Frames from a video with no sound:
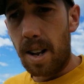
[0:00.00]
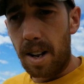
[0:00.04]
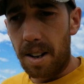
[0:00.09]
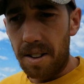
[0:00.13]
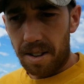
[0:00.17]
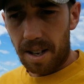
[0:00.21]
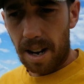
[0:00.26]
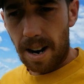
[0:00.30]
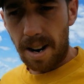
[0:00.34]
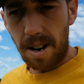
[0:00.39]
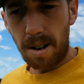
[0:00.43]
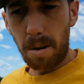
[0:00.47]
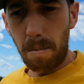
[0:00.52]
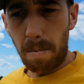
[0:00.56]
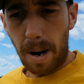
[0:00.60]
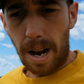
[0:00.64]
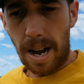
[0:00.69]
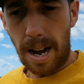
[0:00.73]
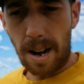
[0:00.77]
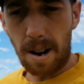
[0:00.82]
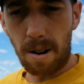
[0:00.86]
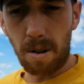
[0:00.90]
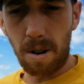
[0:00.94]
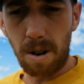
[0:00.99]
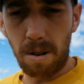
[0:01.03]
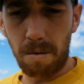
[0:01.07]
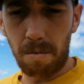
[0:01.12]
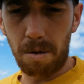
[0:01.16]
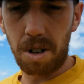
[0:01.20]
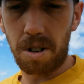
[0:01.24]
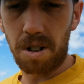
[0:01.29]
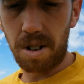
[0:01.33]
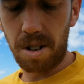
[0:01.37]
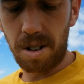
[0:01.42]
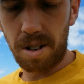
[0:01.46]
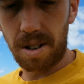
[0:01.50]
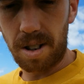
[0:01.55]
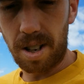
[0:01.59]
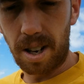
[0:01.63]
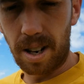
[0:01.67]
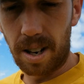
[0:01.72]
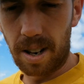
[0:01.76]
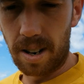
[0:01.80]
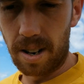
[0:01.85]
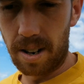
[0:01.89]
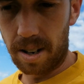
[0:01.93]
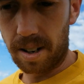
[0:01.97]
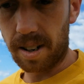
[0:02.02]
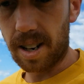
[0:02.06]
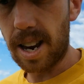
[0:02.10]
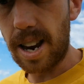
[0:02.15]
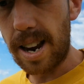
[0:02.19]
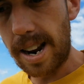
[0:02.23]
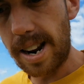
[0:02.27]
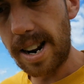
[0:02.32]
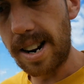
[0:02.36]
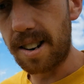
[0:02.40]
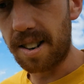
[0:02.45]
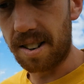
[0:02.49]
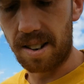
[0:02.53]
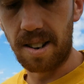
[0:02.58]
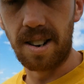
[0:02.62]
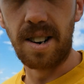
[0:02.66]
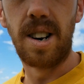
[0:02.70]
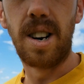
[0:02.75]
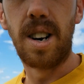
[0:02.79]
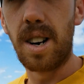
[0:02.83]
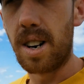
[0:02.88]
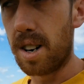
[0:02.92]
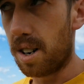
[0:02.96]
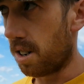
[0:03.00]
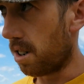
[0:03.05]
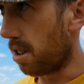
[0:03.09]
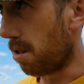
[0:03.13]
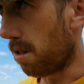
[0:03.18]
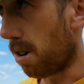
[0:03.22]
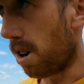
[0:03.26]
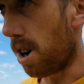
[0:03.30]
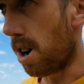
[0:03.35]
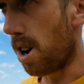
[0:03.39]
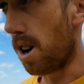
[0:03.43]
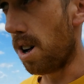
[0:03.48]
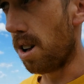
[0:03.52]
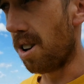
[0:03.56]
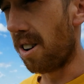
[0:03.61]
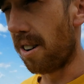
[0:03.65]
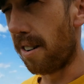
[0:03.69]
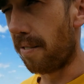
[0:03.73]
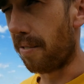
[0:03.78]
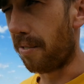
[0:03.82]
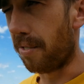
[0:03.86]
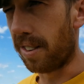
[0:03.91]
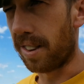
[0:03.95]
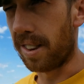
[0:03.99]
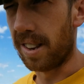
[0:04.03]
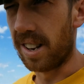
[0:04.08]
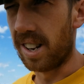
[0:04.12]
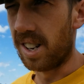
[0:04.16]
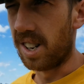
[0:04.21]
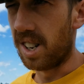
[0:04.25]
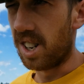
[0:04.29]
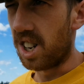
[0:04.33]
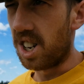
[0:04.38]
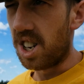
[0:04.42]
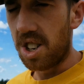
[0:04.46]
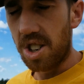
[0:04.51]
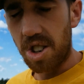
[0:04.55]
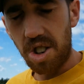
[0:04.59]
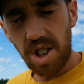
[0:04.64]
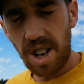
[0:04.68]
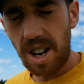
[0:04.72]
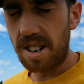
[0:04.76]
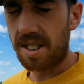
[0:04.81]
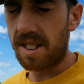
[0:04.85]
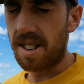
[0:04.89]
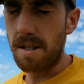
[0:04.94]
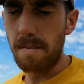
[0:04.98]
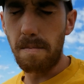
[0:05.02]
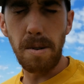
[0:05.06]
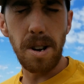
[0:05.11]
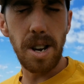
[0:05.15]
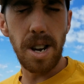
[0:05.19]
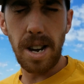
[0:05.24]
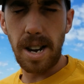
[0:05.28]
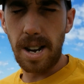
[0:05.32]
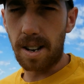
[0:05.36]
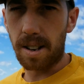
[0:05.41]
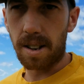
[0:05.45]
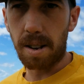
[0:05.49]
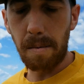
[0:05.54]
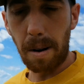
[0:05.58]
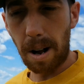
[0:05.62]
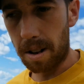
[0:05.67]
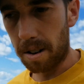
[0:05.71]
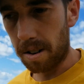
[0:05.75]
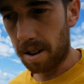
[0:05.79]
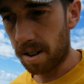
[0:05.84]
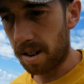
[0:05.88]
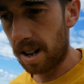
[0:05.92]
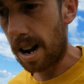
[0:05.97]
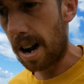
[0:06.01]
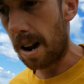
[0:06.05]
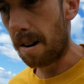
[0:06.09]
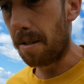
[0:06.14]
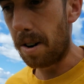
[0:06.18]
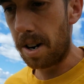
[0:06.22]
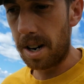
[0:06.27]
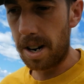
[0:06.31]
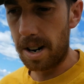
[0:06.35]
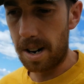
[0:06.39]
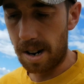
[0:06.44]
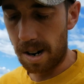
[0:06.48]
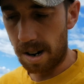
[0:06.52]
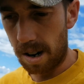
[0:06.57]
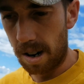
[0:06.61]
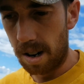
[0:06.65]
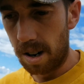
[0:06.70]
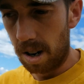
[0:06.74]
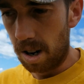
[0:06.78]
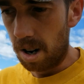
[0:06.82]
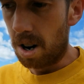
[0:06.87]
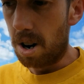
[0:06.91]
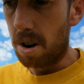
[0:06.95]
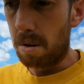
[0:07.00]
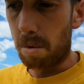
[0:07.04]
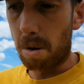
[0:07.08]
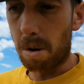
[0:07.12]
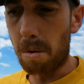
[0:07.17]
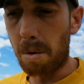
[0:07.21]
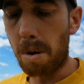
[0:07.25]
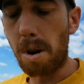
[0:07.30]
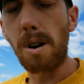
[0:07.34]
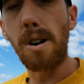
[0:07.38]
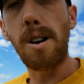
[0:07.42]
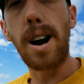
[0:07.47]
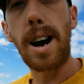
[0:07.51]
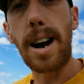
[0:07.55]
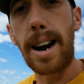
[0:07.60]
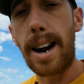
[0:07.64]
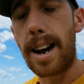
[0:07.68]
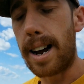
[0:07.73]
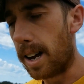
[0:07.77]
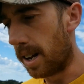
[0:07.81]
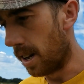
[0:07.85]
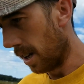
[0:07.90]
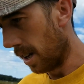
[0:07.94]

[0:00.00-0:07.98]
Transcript: Tidal Power, which is Case, New Holland, JCB, and some other stuff here where we're at,